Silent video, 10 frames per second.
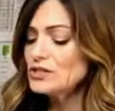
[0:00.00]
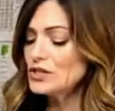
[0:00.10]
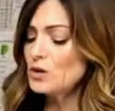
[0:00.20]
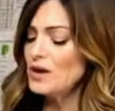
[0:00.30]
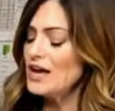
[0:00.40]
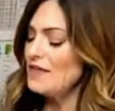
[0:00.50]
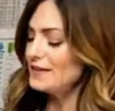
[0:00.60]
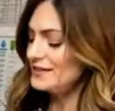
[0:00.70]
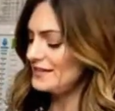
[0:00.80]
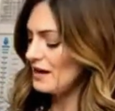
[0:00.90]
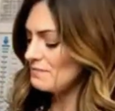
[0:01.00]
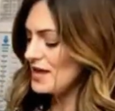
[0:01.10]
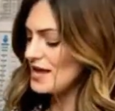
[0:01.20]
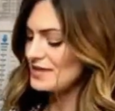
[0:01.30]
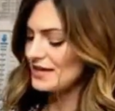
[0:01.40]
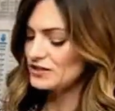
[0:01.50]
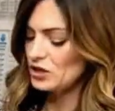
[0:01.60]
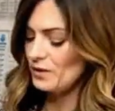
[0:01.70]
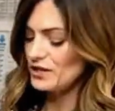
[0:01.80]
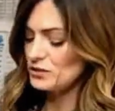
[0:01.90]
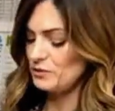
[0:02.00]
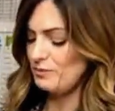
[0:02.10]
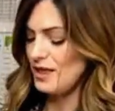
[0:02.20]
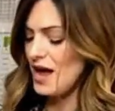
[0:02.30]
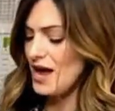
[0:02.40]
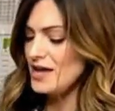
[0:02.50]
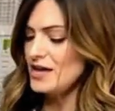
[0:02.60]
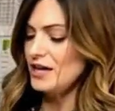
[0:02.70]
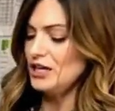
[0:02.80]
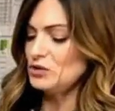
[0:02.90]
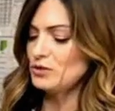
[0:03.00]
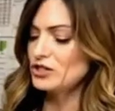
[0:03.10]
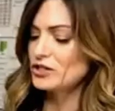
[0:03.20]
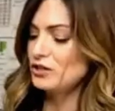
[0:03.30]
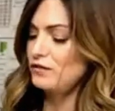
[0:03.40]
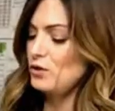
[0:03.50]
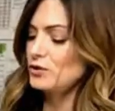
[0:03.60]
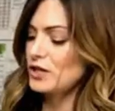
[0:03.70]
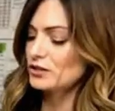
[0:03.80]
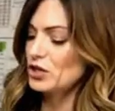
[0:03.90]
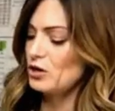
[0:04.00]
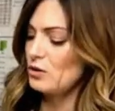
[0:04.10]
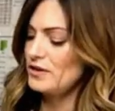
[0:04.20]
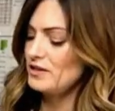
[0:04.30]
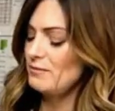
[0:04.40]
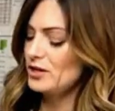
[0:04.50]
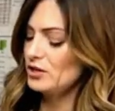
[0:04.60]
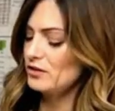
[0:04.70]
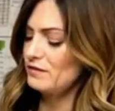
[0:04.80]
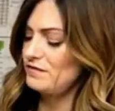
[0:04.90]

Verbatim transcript: So the same thing that's going to apply is we're just gonna fold our logo in the middle,